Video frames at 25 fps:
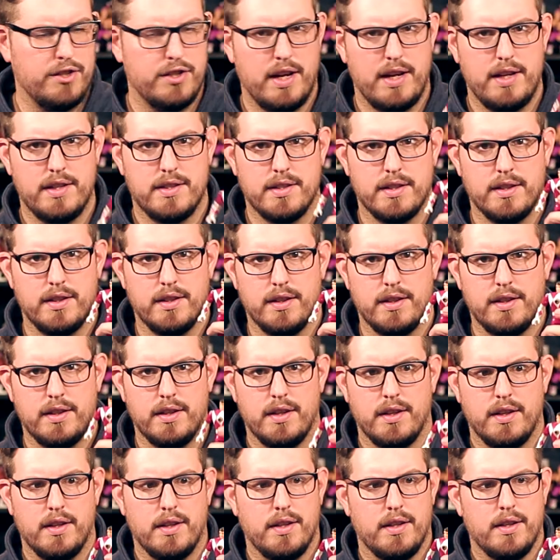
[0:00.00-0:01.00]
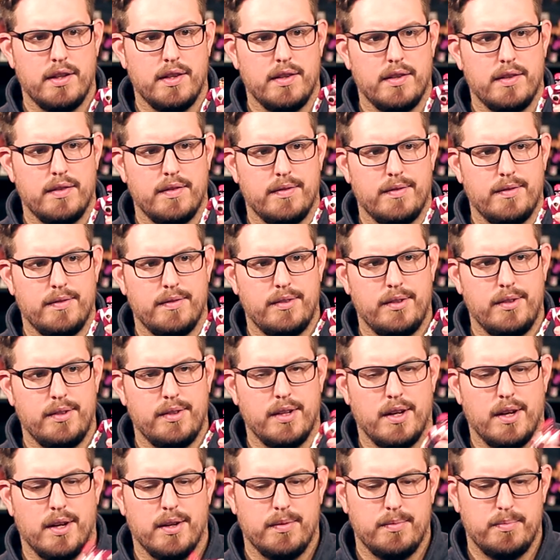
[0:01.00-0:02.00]
Jason, you
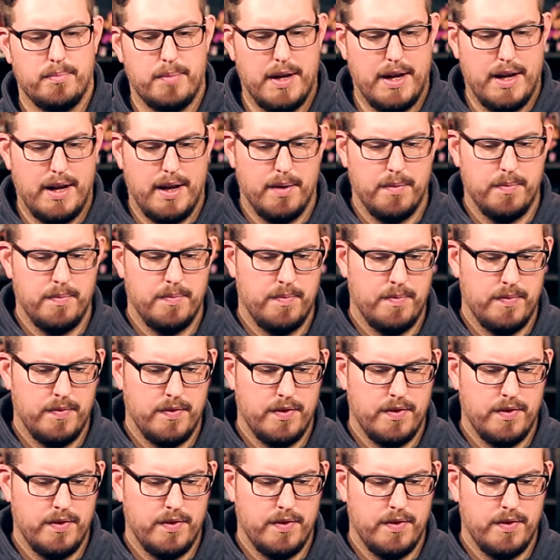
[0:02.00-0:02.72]
know, bam.